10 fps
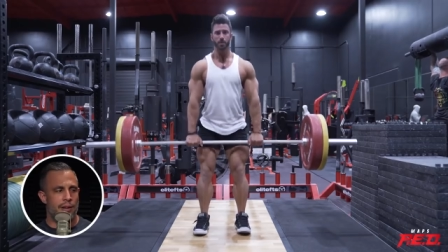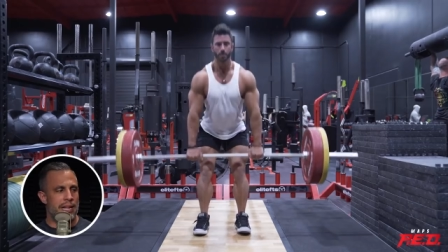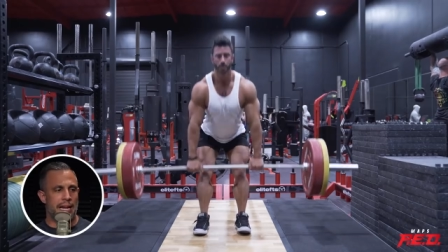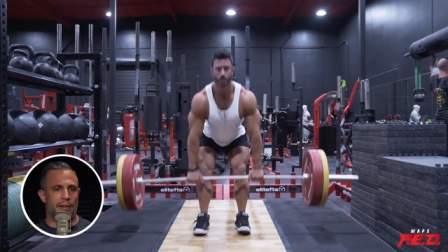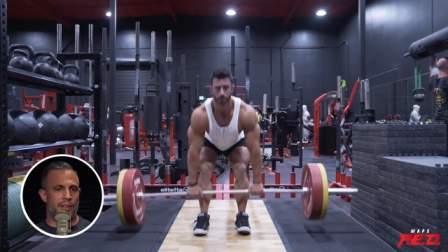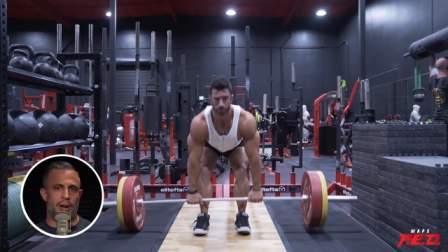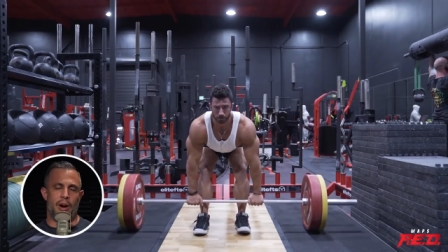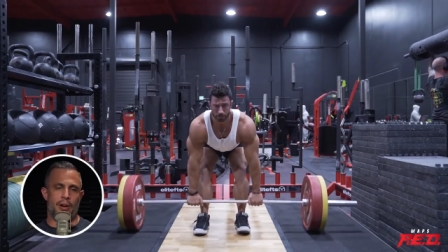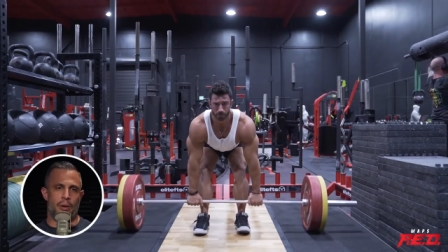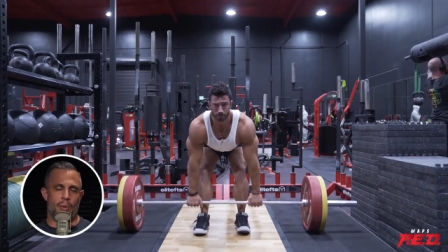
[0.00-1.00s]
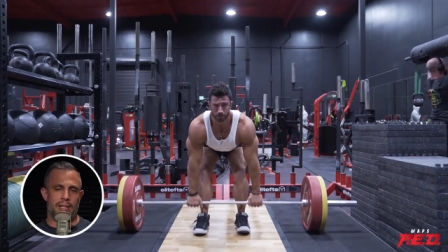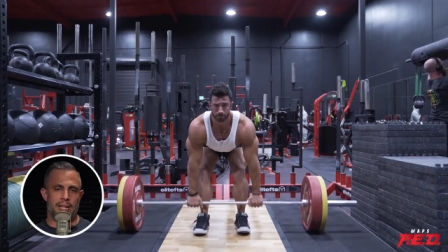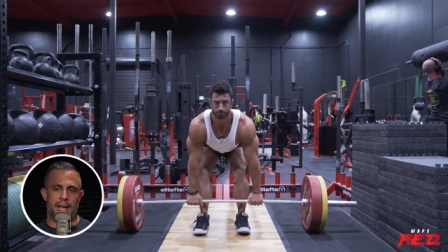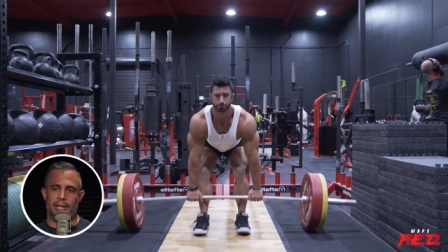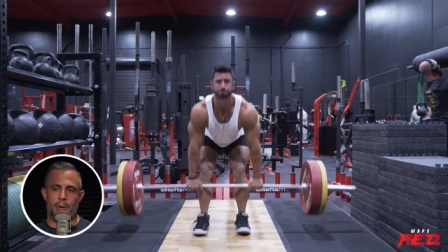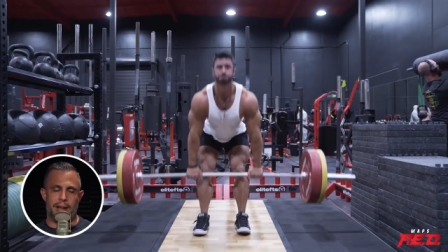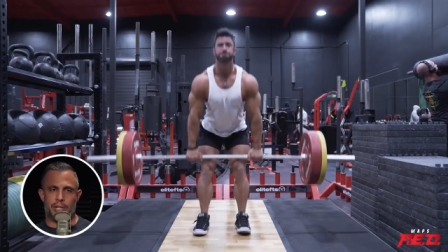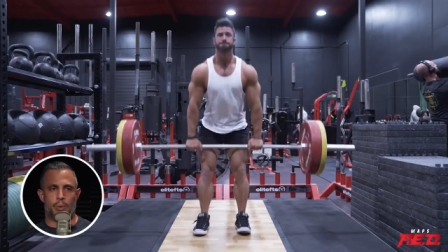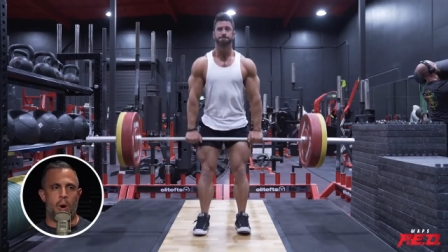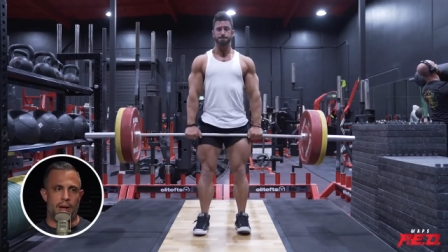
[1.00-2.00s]
You're deadlifting hard on Wednesday. You ain't
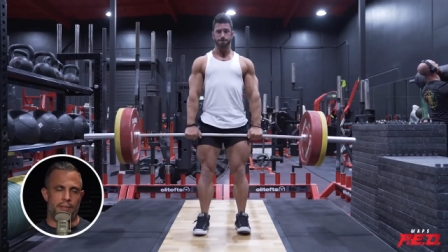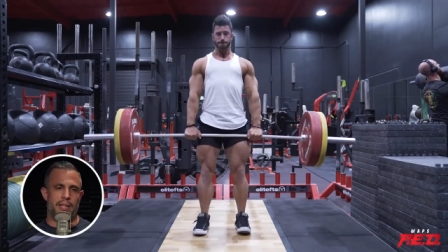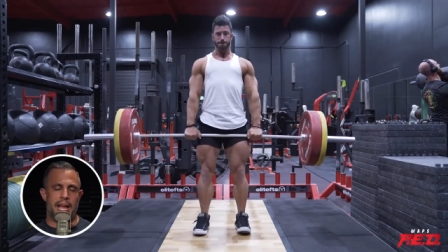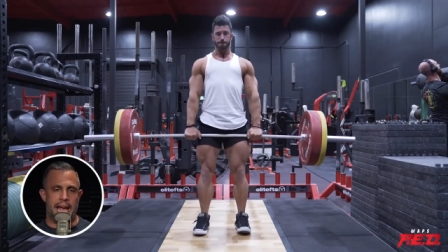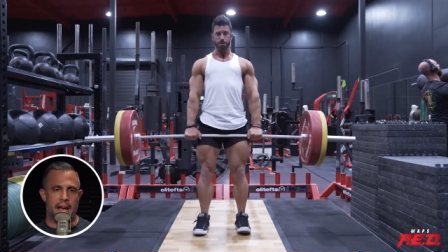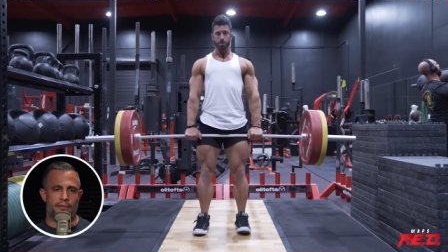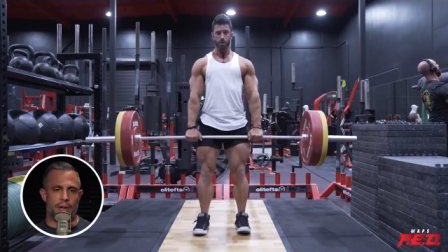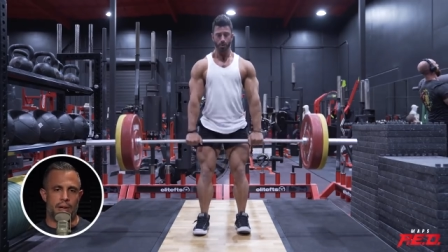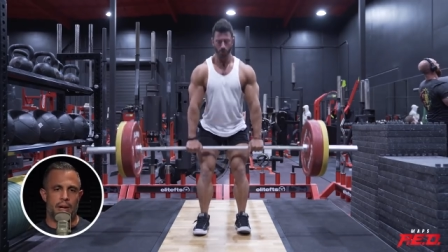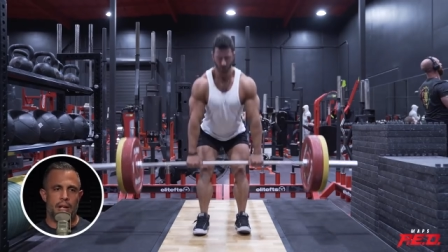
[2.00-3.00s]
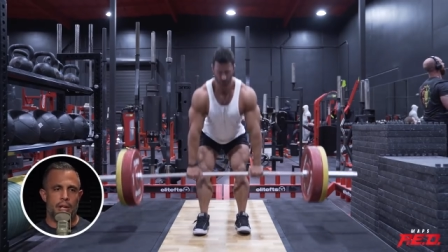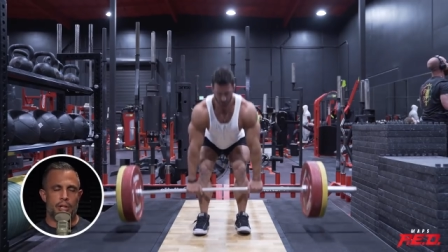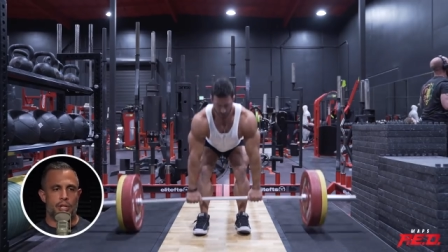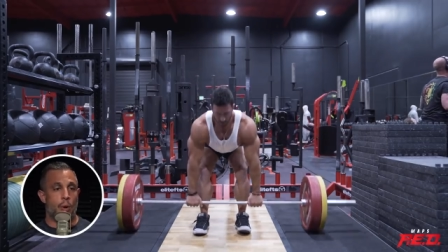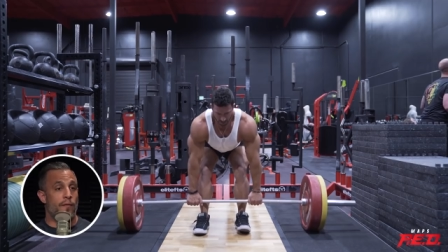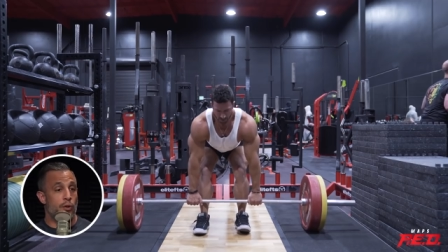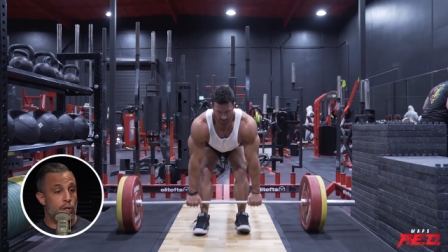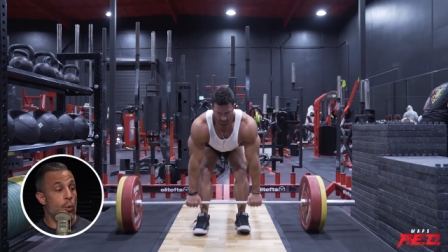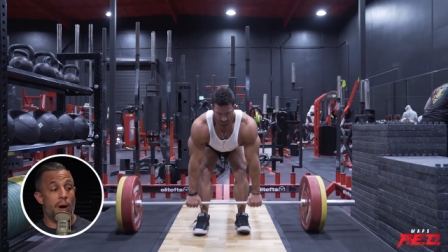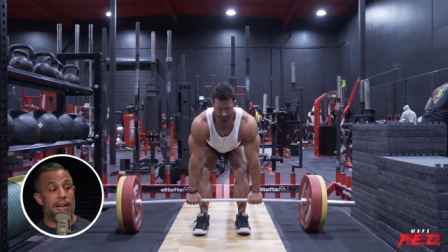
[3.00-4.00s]
squatting the day after. So if you
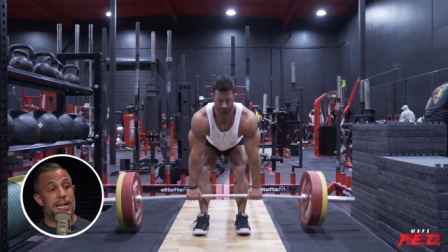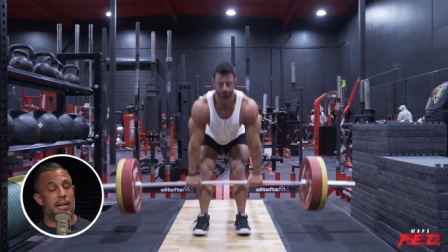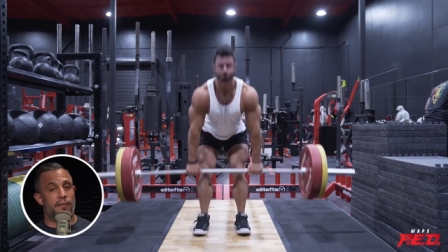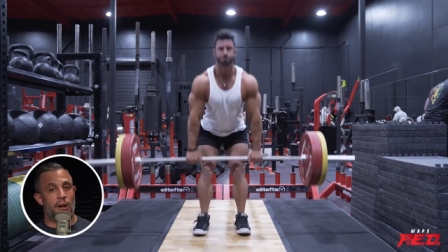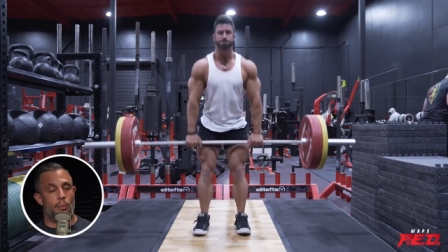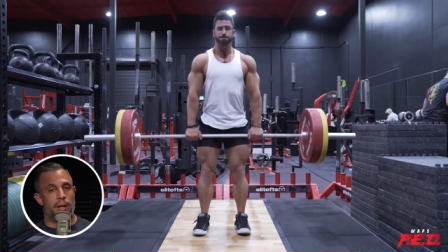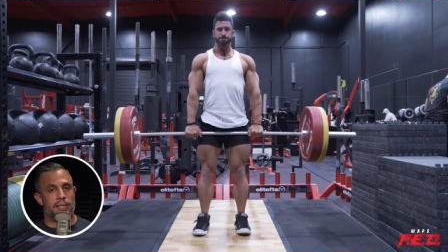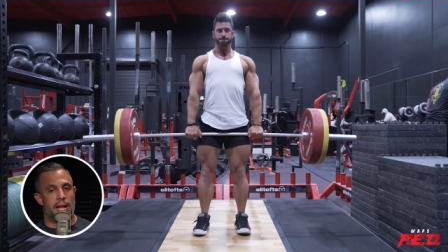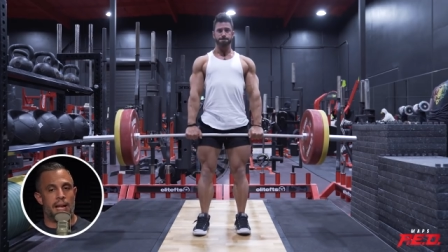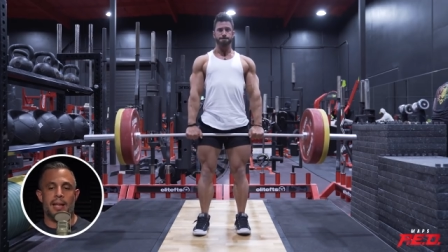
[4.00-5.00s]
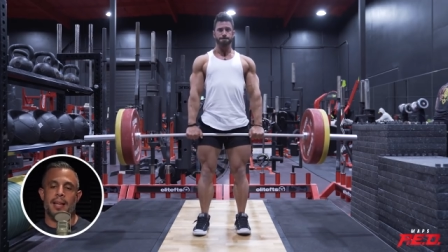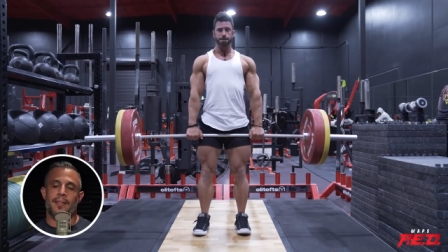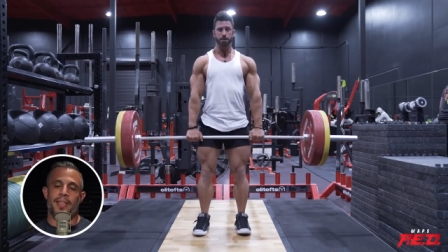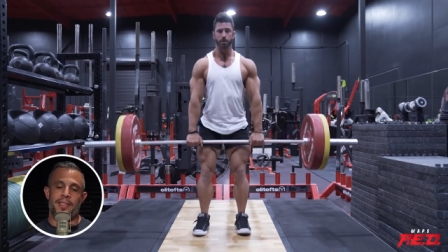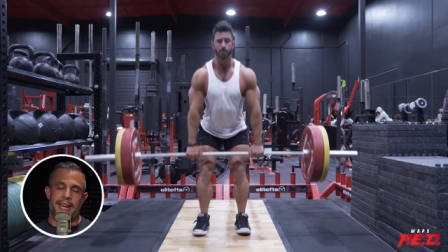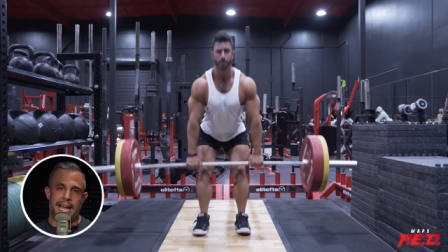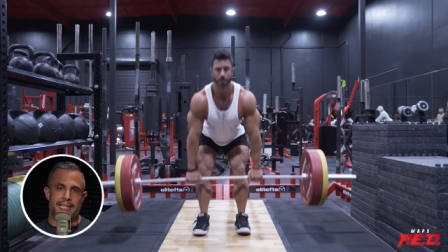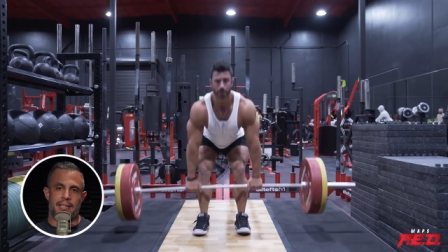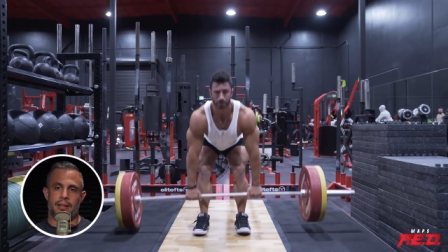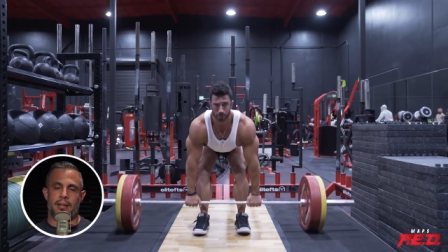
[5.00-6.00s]
do want to deadlift on Wednesday, then the
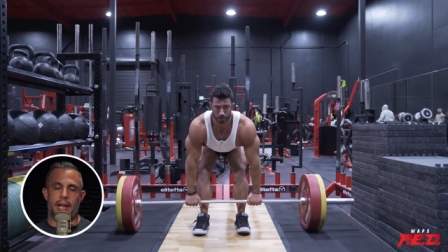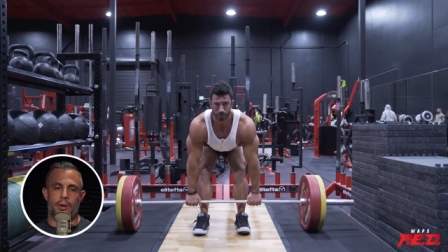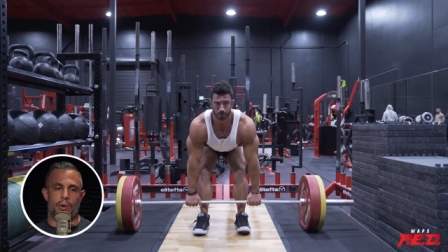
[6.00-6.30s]
next day you